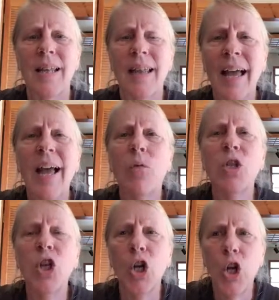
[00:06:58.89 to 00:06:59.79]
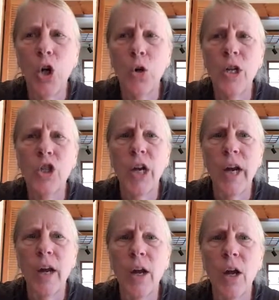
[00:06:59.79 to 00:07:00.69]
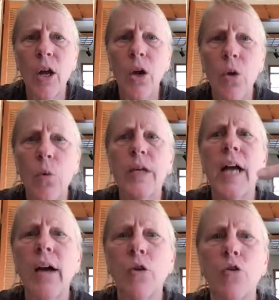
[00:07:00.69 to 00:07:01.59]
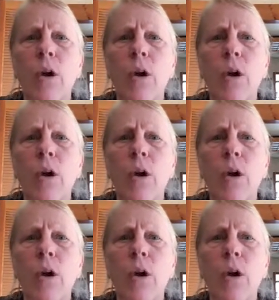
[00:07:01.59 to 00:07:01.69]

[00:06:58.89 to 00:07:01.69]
that guy was encouraging what Donald